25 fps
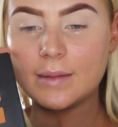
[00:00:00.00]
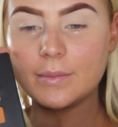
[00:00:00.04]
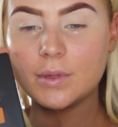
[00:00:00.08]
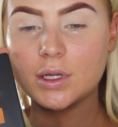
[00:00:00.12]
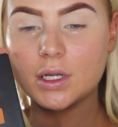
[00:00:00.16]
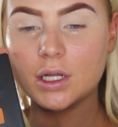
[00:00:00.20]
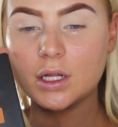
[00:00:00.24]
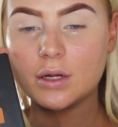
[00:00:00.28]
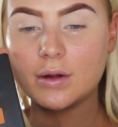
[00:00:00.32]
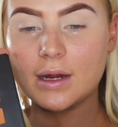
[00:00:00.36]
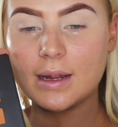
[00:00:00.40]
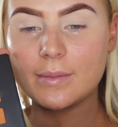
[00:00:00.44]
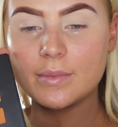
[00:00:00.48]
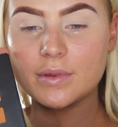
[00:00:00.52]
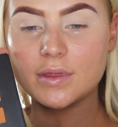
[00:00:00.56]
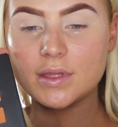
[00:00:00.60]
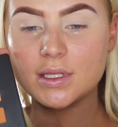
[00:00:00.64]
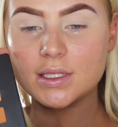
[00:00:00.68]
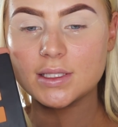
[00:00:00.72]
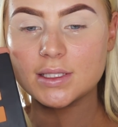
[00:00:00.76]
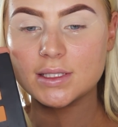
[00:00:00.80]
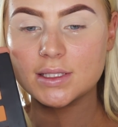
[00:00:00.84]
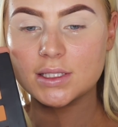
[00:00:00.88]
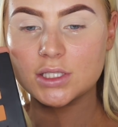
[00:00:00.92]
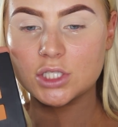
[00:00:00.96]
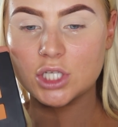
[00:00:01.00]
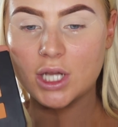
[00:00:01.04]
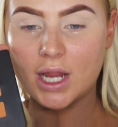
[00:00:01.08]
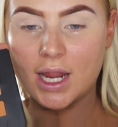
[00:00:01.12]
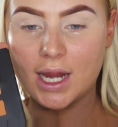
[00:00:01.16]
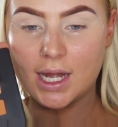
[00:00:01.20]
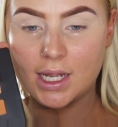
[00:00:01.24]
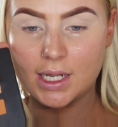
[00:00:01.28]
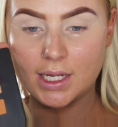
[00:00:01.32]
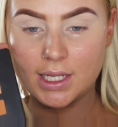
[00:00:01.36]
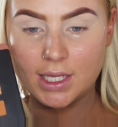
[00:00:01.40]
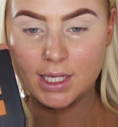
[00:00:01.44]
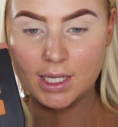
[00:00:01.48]
and I'm gonna grab this
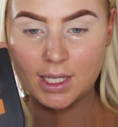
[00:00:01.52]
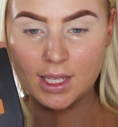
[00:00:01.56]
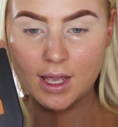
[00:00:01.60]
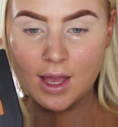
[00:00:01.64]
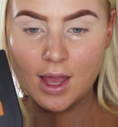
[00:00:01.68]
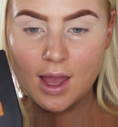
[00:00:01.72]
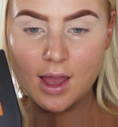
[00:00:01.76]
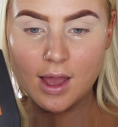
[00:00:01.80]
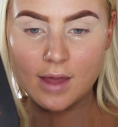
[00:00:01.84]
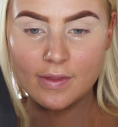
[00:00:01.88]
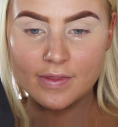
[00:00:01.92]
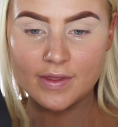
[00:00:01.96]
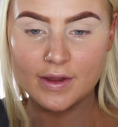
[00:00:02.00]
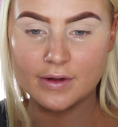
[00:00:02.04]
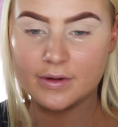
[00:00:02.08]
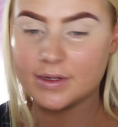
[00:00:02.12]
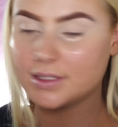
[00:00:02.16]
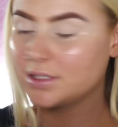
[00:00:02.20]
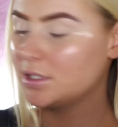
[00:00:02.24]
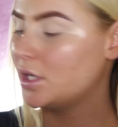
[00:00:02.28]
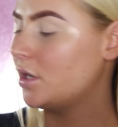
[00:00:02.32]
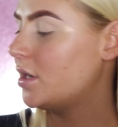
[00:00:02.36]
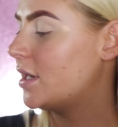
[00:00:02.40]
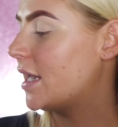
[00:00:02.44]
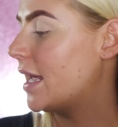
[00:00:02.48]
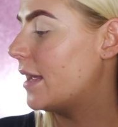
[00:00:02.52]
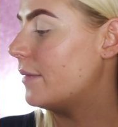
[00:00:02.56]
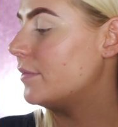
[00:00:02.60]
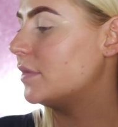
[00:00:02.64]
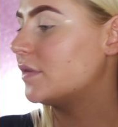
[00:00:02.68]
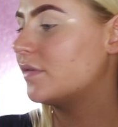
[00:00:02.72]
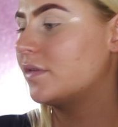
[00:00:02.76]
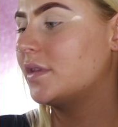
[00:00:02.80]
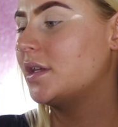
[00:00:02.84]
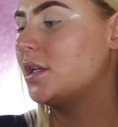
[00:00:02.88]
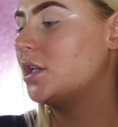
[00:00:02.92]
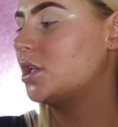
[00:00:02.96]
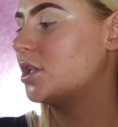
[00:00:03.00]
shade here. There is no
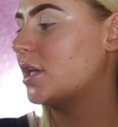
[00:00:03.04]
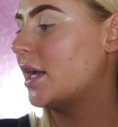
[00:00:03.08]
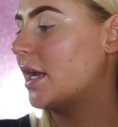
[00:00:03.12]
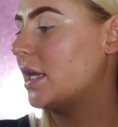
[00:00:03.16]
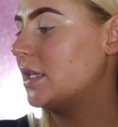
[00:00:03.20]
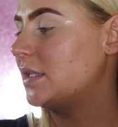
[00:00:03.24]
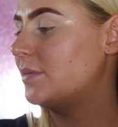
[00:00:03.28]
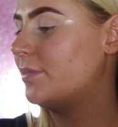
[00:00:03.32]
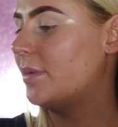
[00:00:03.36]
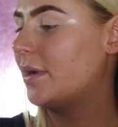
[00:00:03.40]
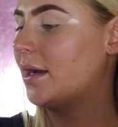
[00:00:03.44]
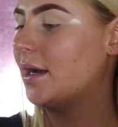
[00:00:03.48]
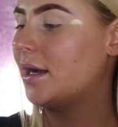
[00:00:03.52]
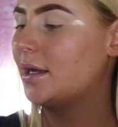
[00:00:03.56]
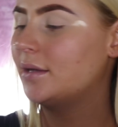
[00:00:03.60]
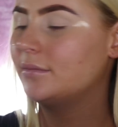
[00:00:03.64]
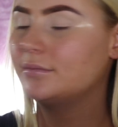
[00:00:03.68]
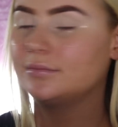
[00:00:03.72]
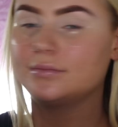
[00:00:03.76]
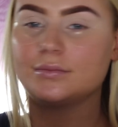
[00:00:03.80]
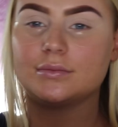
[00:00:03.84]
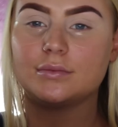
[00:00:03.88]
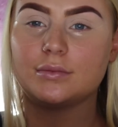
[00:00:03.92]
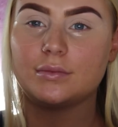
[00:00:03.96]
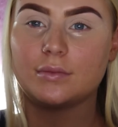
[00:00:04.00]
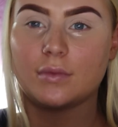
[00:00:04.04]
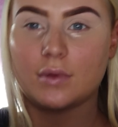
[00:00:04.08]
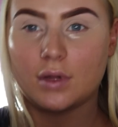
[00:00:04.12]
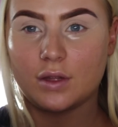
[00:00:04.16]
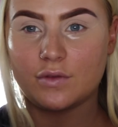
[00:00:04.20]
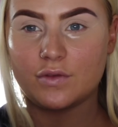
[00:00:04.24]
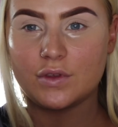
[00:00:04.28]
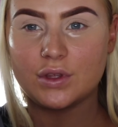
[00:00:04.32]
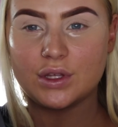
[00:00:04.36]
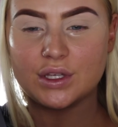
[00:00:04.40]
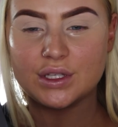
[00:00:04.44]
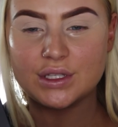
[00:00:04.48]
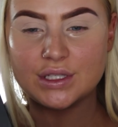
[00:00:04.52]
names for these shades, but
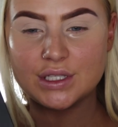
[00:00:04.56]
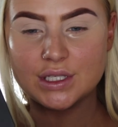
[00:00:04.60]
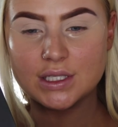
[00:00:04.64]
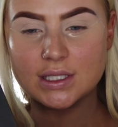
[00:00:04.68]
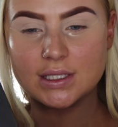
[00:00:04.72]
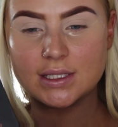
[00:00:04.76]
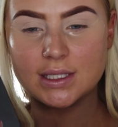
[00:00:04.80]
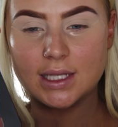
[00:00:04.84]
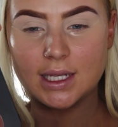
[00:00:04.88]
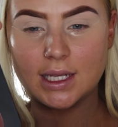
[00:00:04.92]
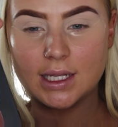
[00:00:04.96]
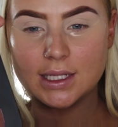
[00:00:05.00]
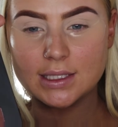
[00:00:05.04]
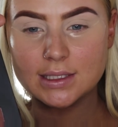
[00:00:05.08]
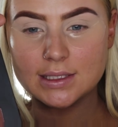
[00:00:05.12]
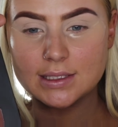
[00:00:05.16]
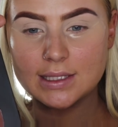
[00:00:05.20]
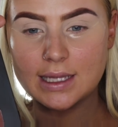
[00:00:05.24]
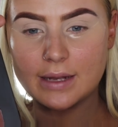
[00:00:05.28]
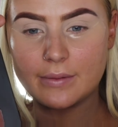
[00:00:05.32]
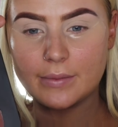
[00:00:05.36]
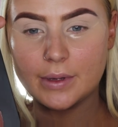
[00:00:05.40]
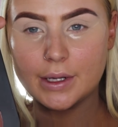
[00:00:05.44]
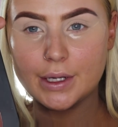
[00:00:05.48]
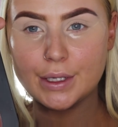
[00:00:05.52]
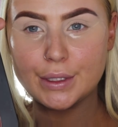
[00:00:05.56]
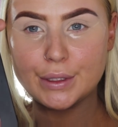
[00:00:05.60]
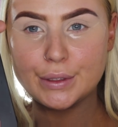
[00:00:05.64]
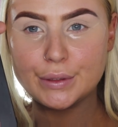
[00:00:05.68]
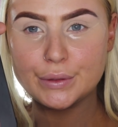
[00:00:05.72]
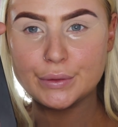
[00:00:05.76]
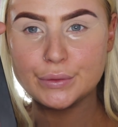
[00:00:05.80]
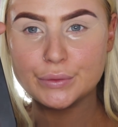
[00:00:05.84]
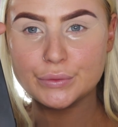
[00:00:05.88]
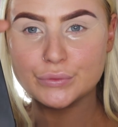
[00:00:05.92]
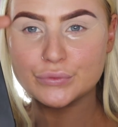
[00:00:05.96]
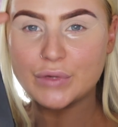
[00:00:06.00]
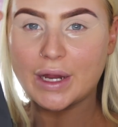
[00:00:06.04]
if you can just see, it's that one
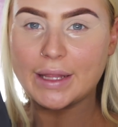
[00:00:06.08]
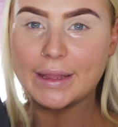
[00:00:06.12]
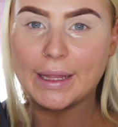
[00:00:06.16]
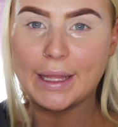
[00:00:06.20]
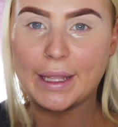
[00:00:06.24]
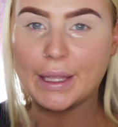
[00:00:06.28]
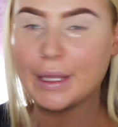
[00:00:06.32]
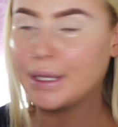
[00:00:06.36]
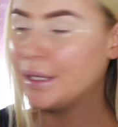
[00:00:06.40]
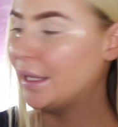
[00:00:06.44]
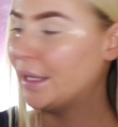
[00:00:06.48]
right there.